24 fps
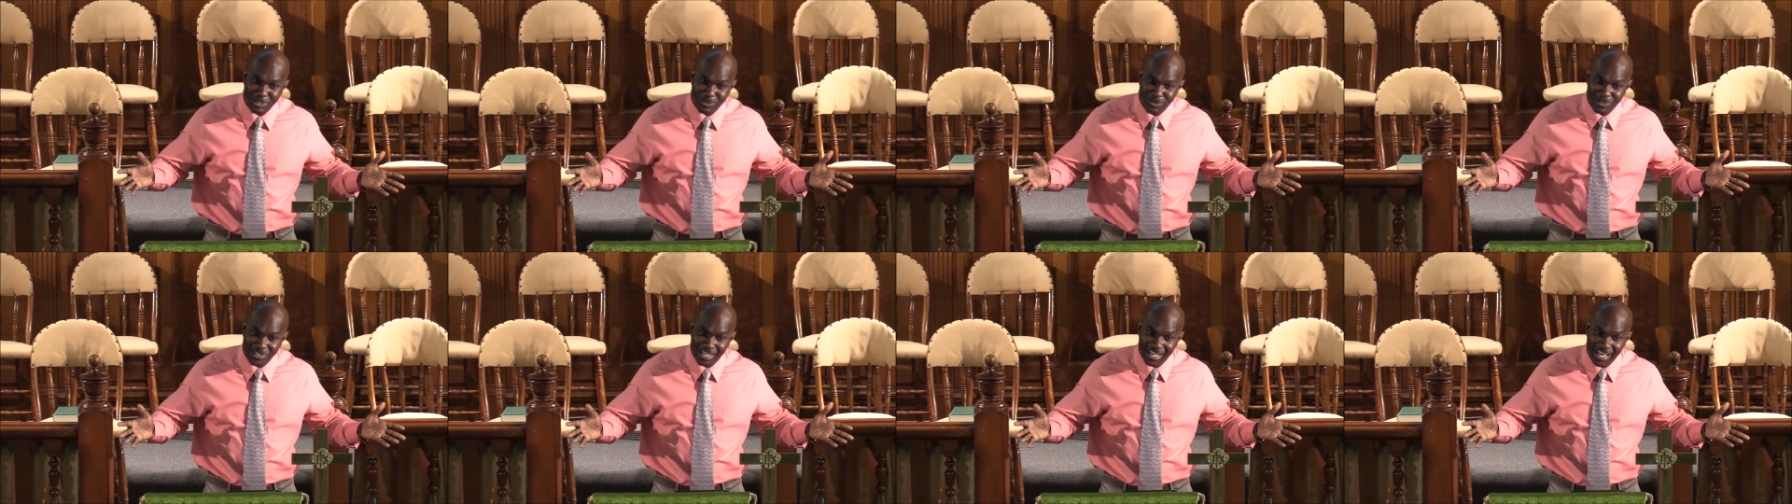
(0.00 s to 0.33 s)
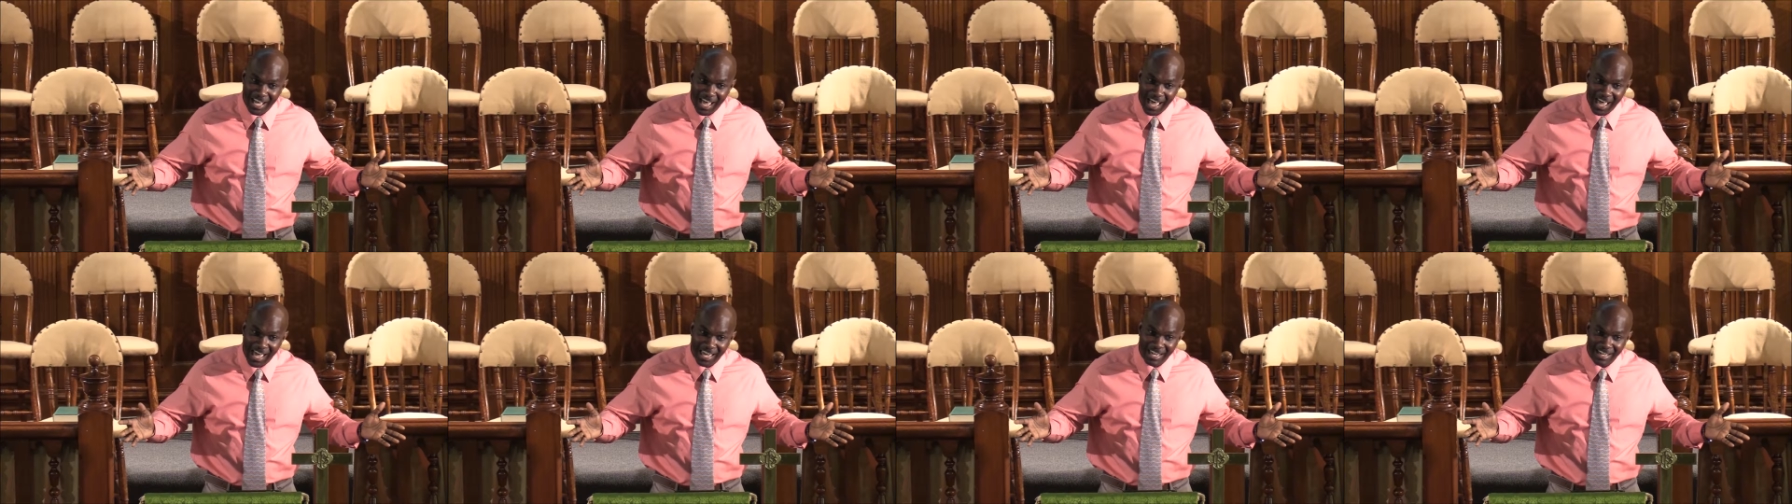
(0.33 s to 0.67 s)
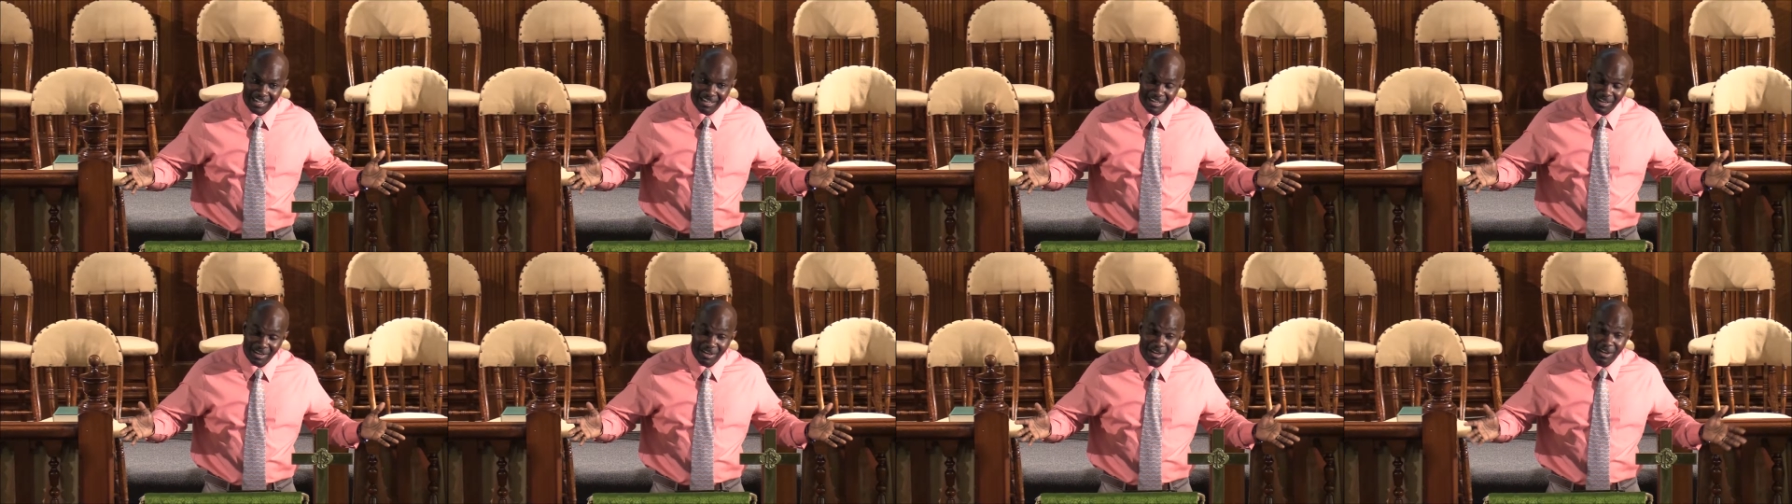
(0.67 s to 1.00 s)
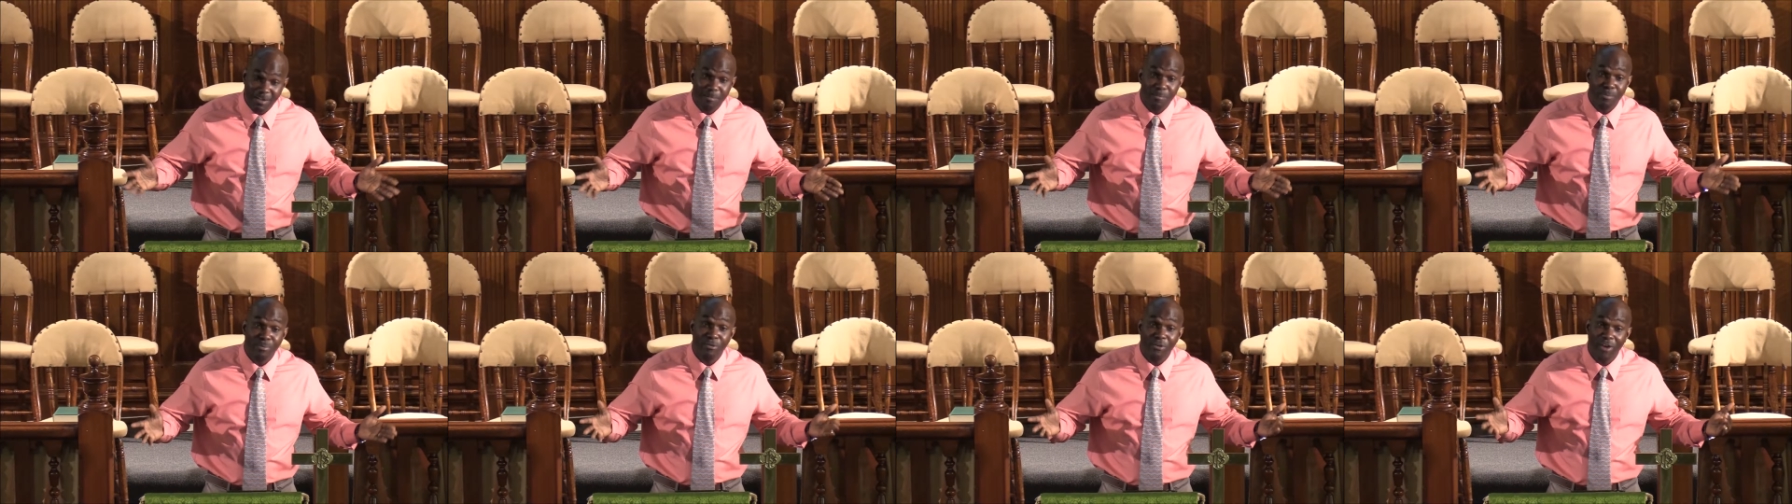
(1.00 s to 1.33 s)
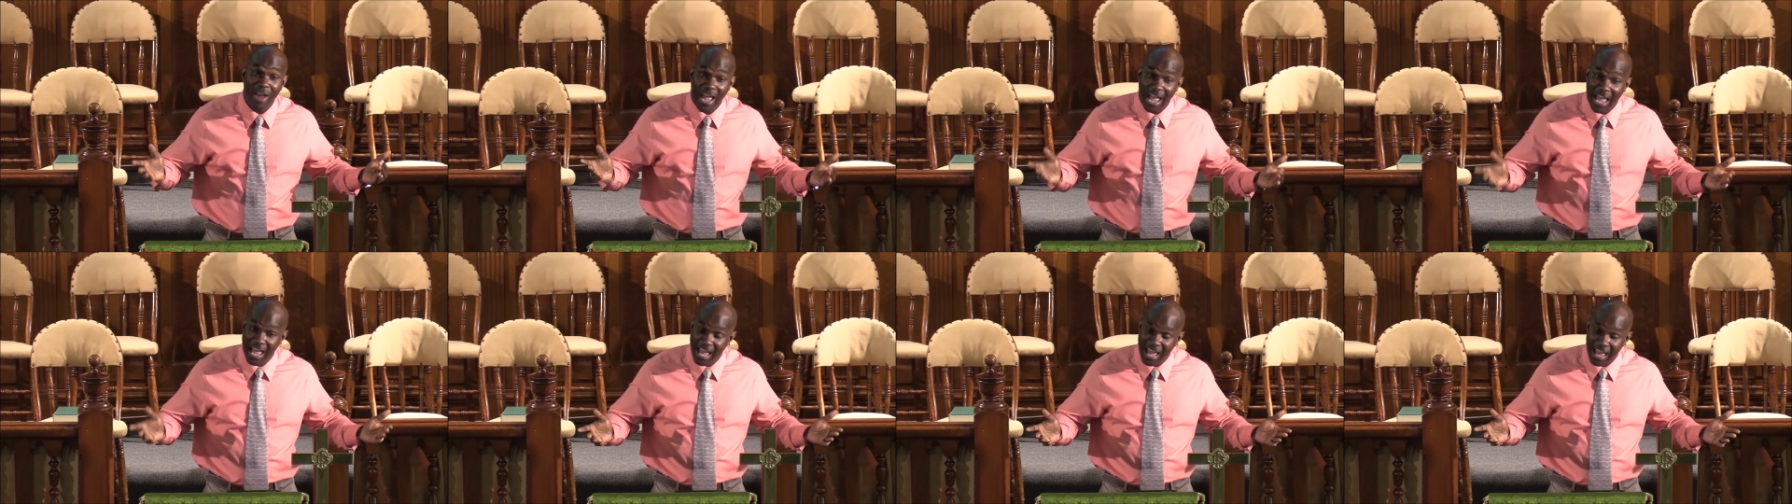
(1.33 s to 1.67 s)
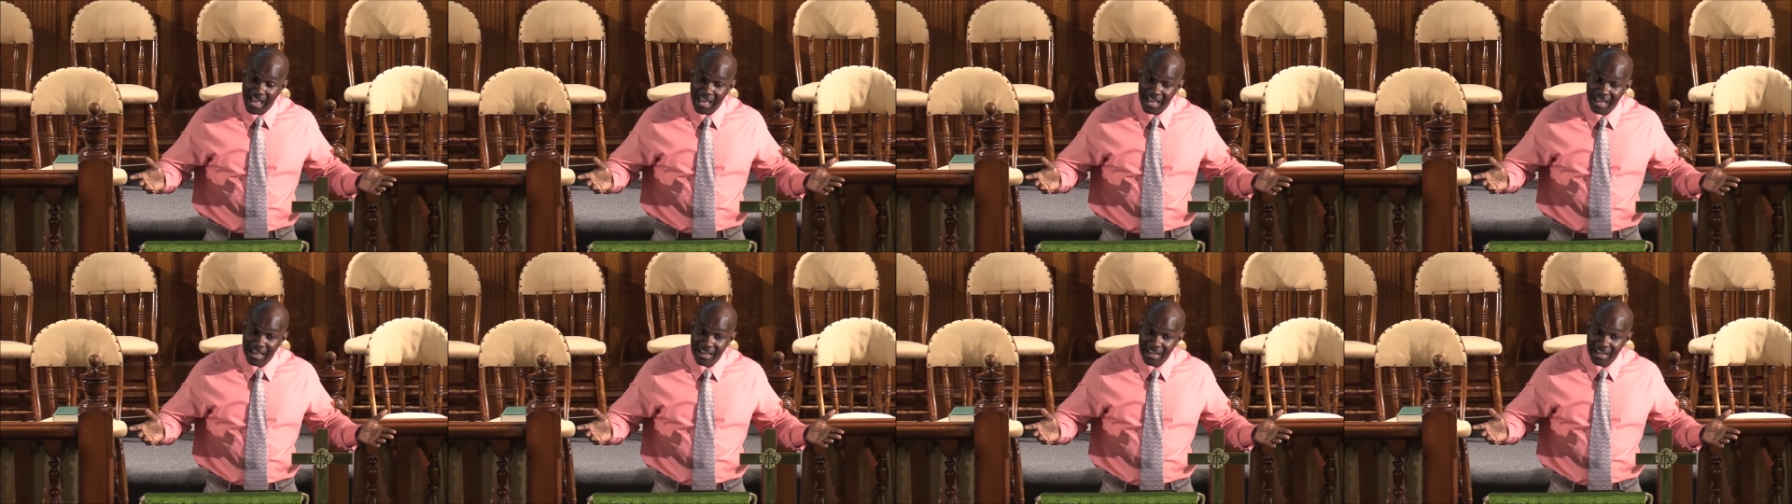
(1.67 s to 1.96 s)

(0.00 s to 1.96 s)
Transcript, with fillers: with the guide. Pray.